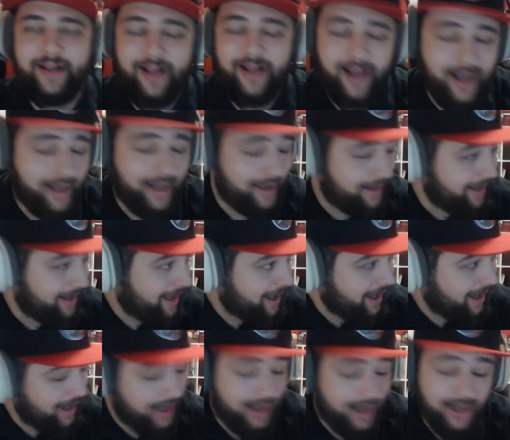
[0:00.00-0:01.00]
And
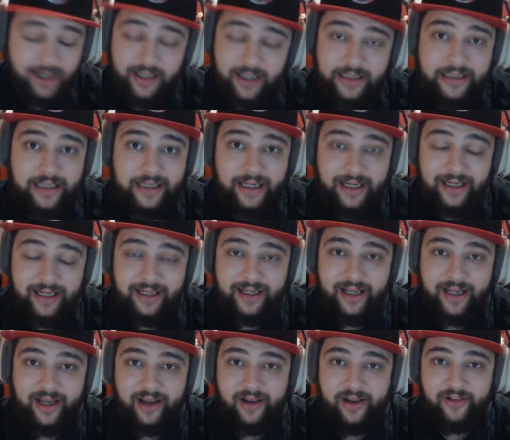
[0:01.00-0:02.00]

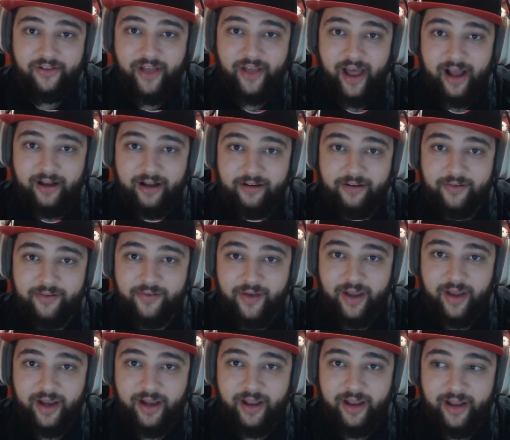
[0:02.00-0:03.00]
it is
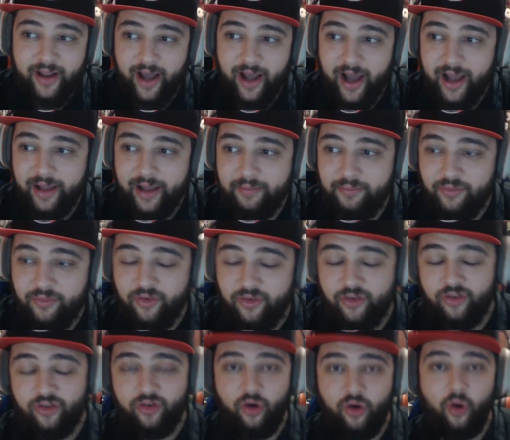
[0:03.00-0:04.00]
aggravating. I am
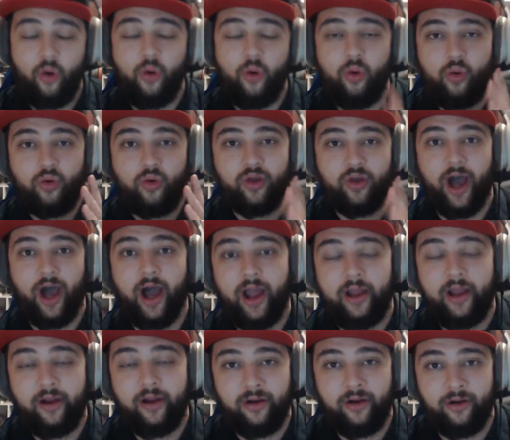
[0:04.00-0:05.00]
so
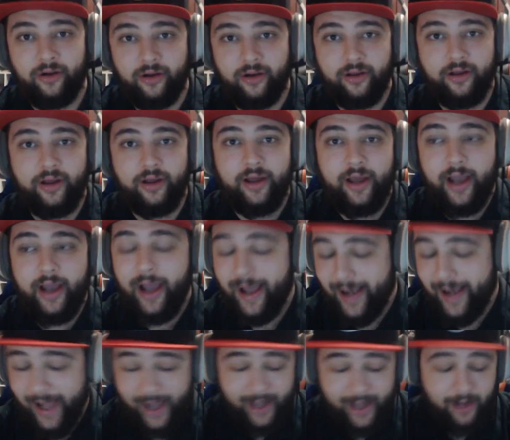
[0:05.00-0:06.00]
tired. And
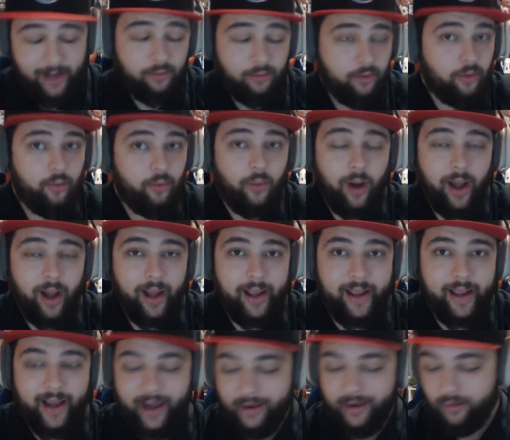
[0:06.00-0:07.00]
I don't know why.
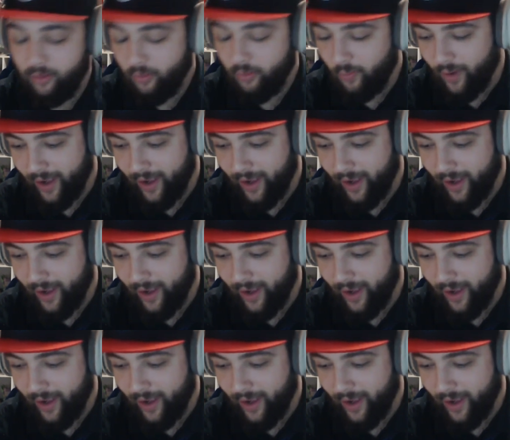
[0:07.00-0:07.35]
I don't know why I